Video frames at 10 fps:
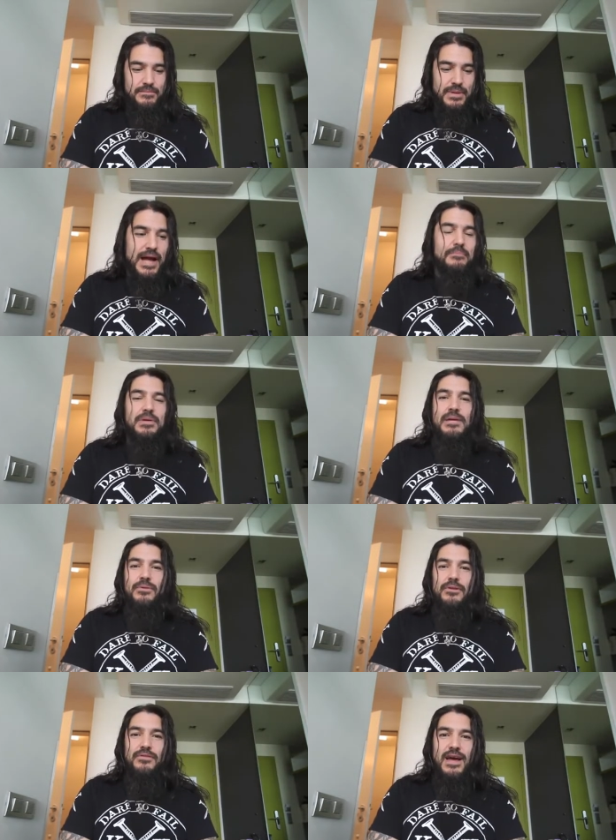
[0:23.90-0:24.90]
Black
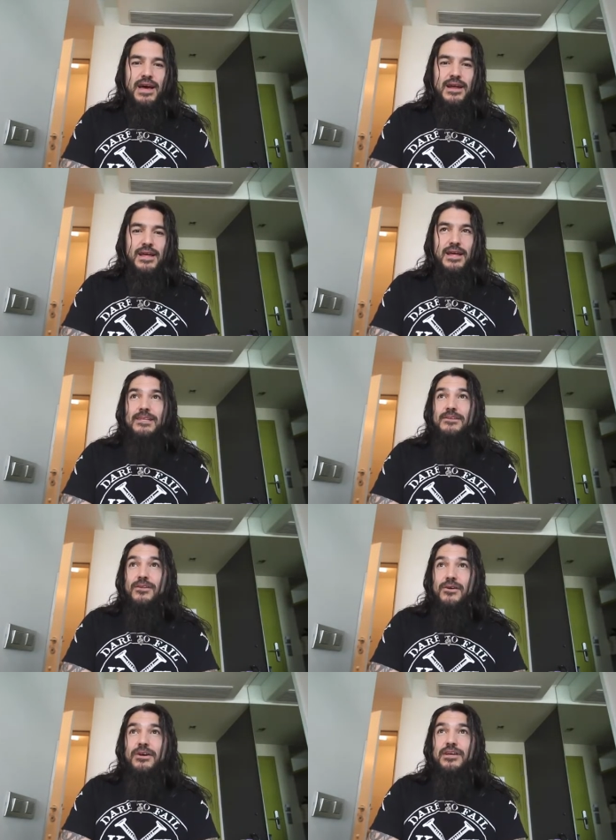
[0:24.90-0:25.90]
people have had a
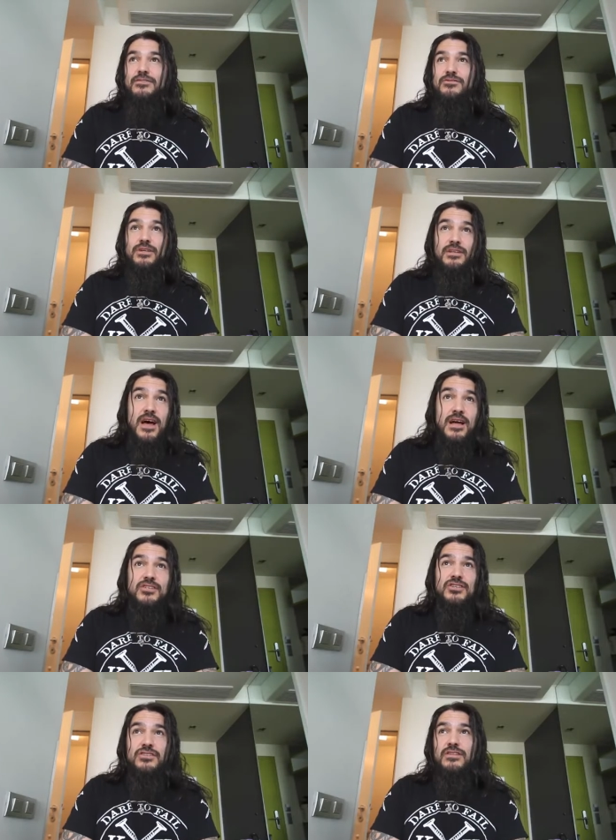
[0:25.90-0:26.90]
long history, not
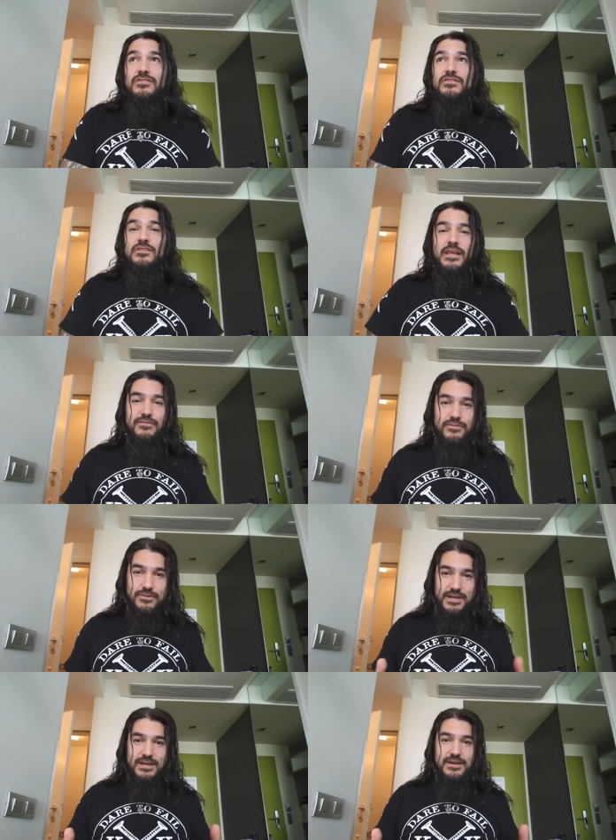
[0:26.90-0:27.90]
just of
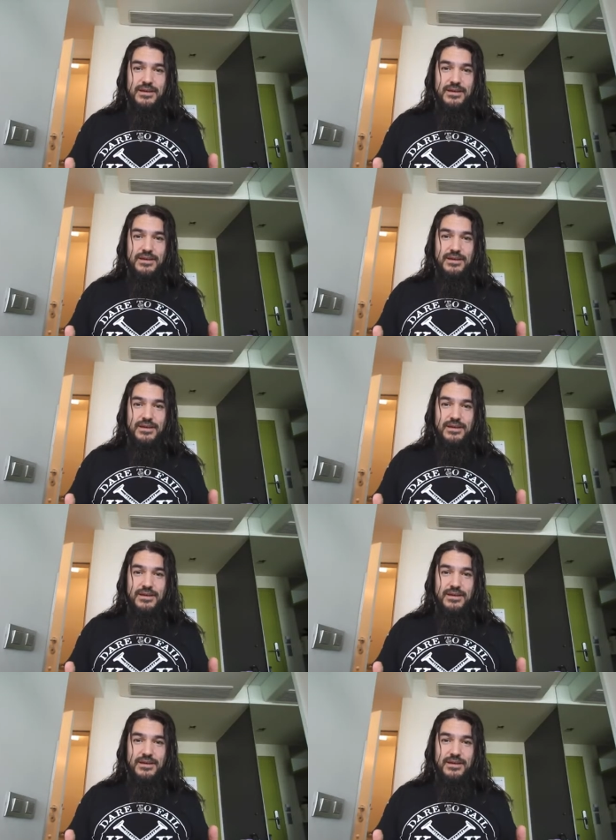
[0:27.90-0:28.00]
slavery,